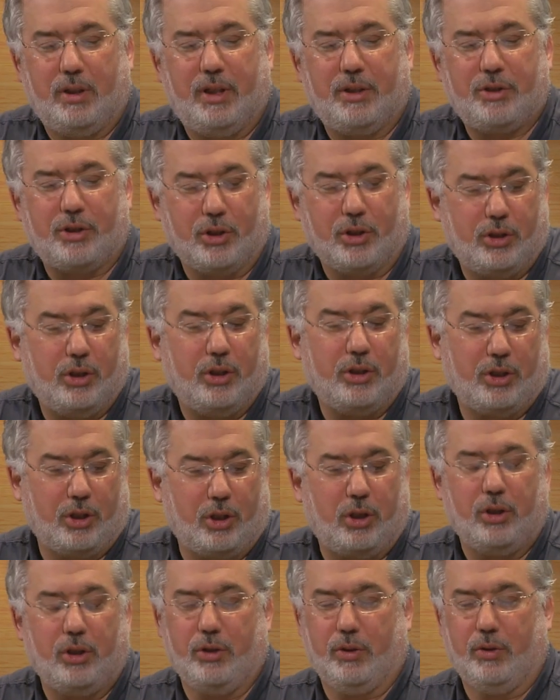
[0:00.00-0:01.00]
it's a good
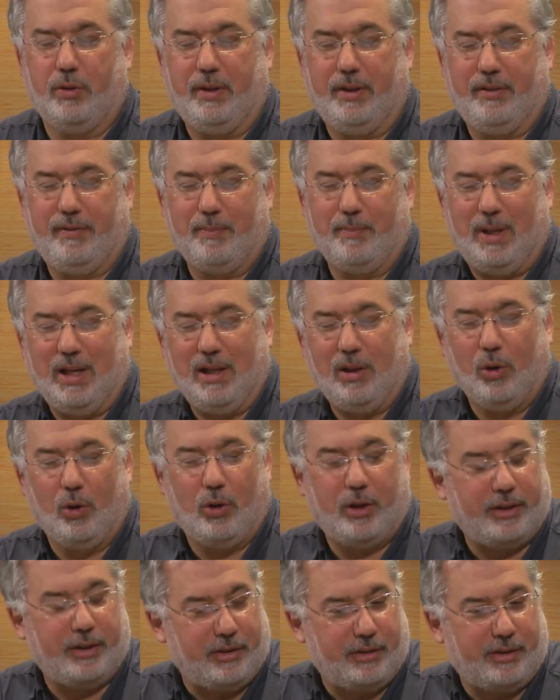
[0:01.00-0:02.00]
clue if my
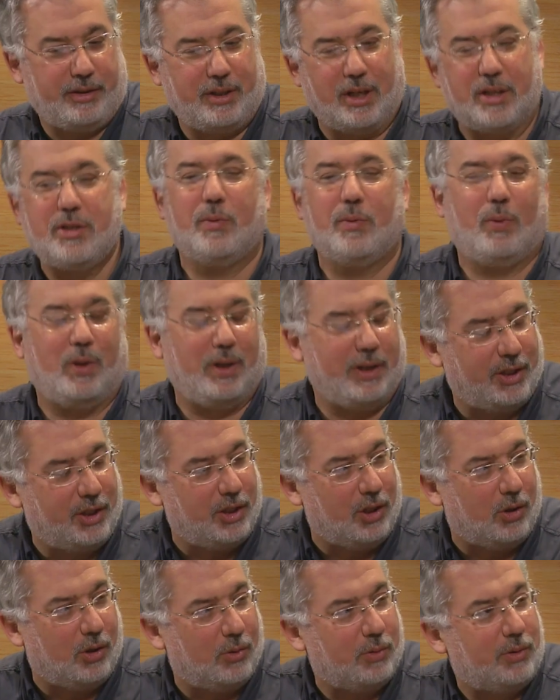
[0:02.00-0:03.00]
lawyer doesn't want to
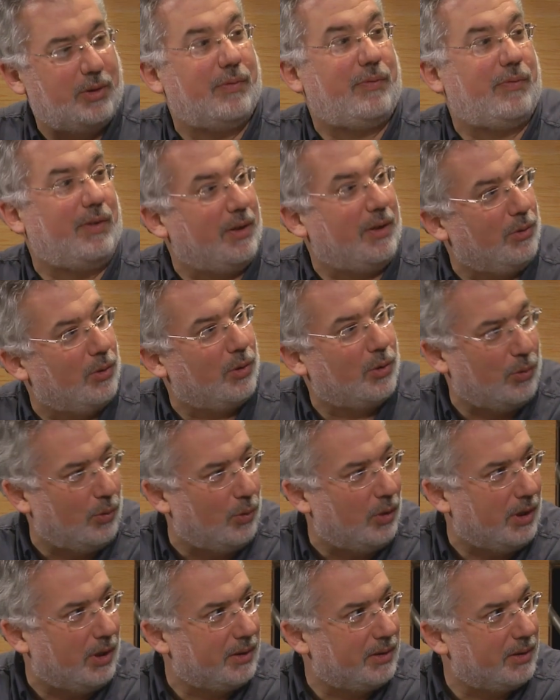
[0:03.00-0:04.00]
go to federal
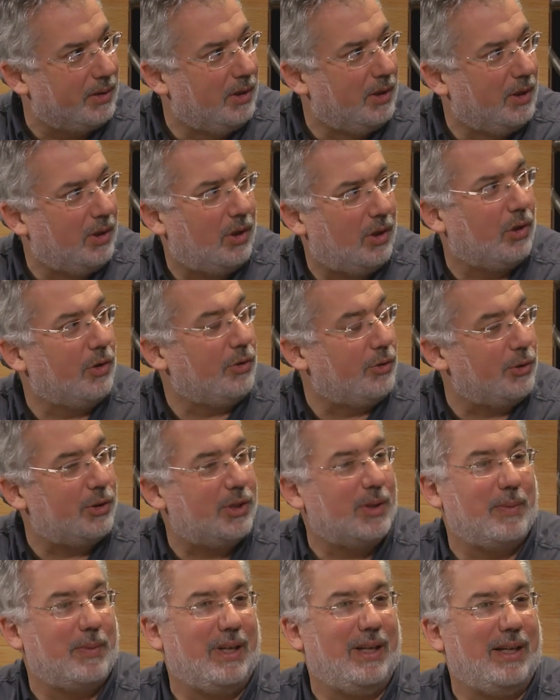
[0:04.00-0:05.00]
court or do
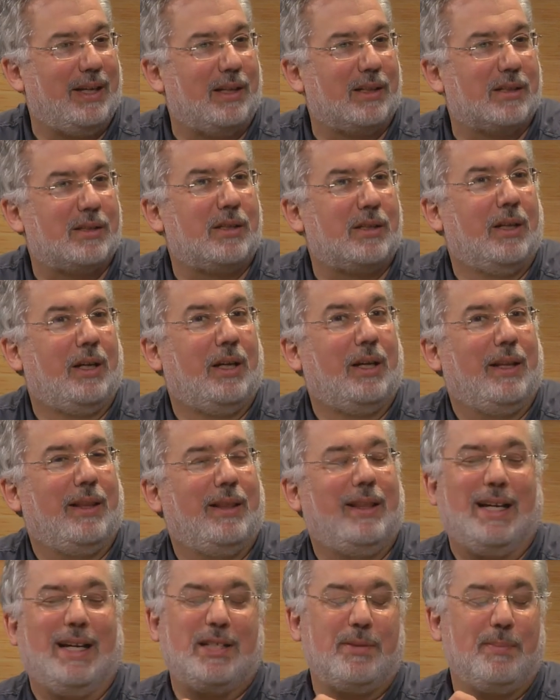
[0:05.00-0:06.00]
something else.
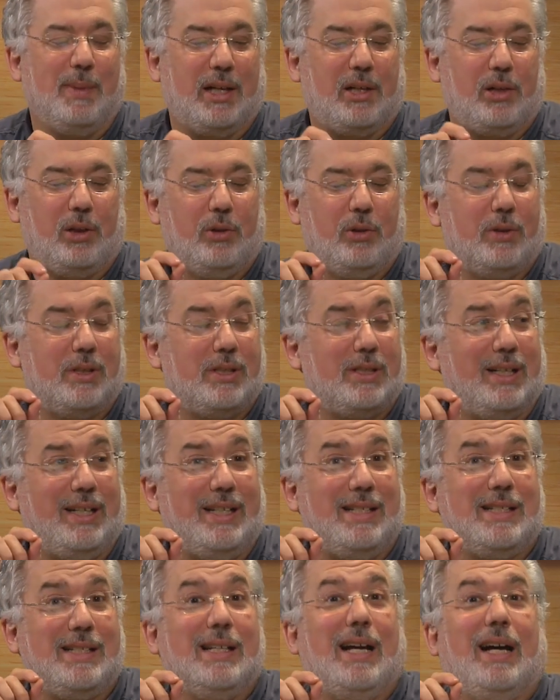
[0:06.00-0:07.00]
That's my clue is that
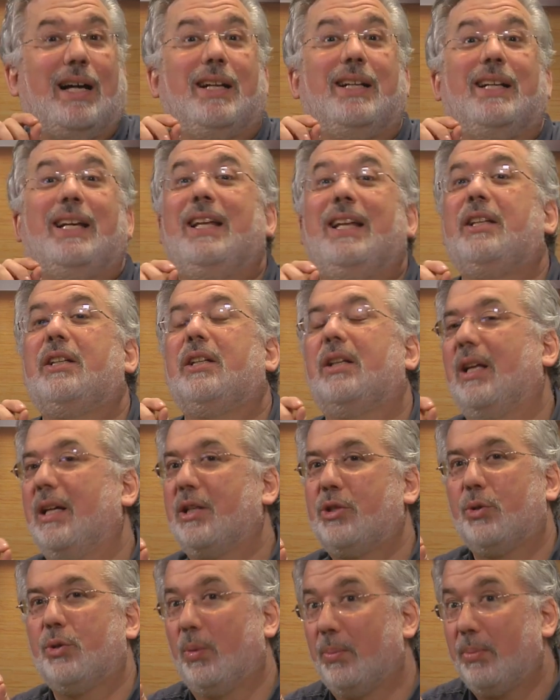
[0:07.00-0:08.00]
he's not an
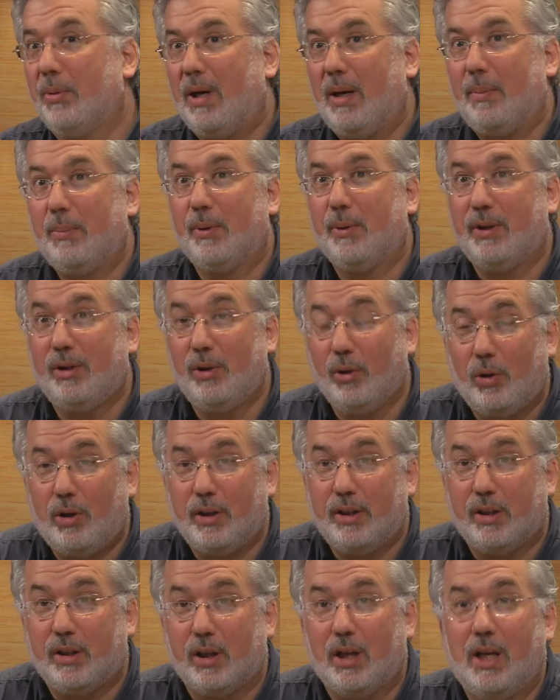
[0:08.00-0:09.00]
intellectual property
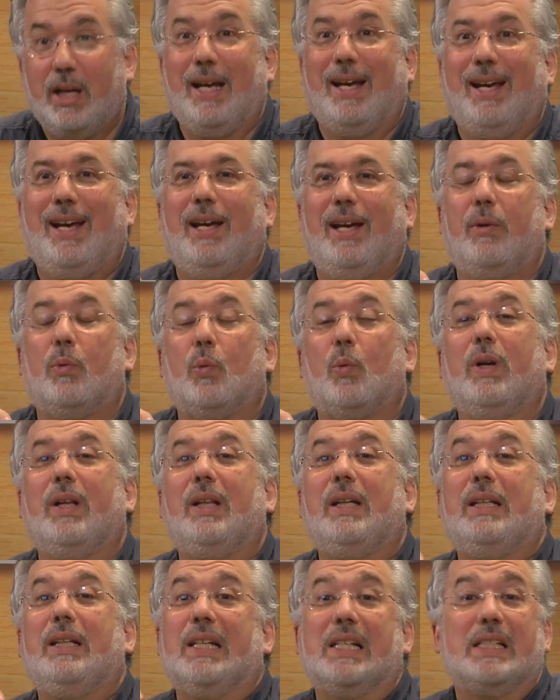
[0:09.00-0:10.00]
lawyer and
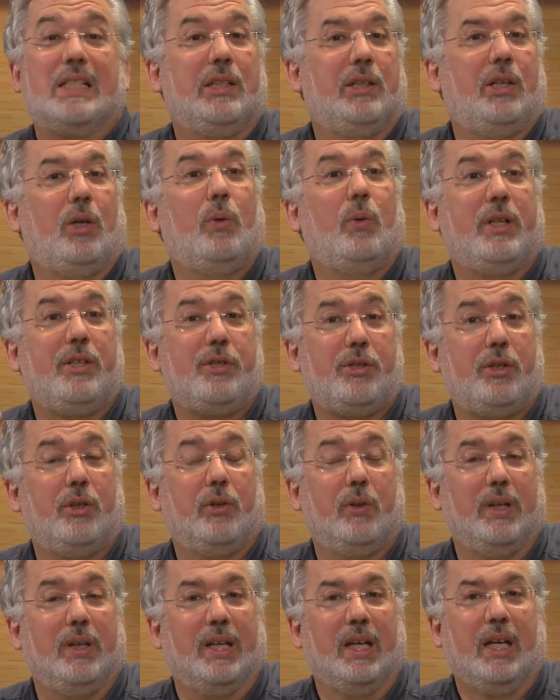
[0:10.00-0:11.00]
really doesn't know what he's
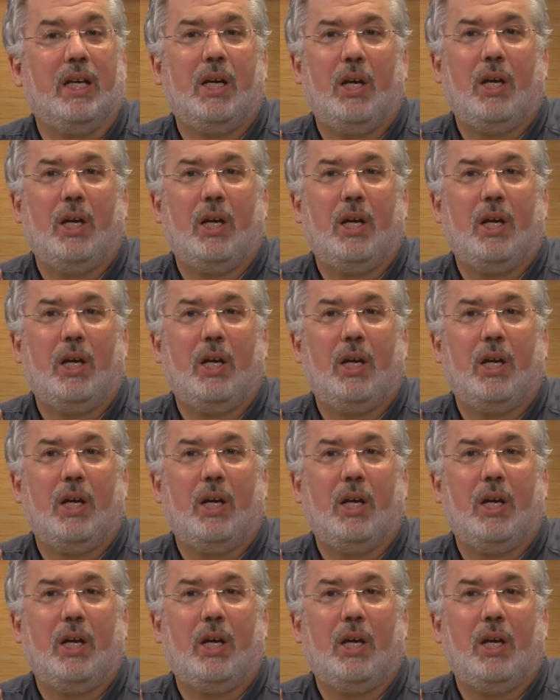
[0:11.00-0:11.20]
doing.